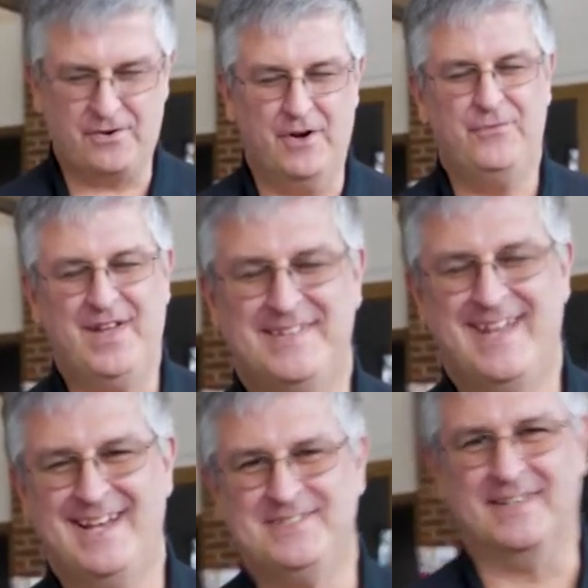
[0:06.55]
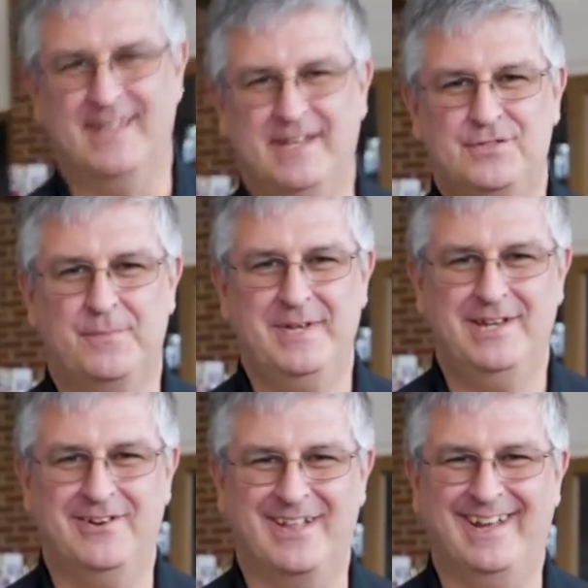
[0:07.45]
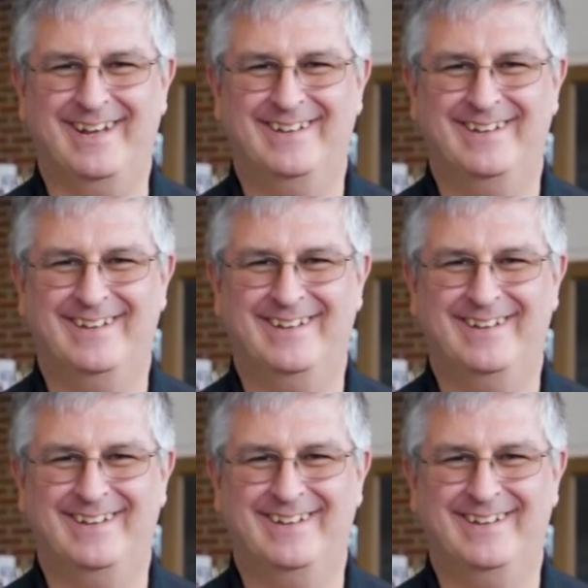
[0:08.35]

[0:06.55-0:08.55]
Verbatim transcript: is going fantastic. Thanks for being here today.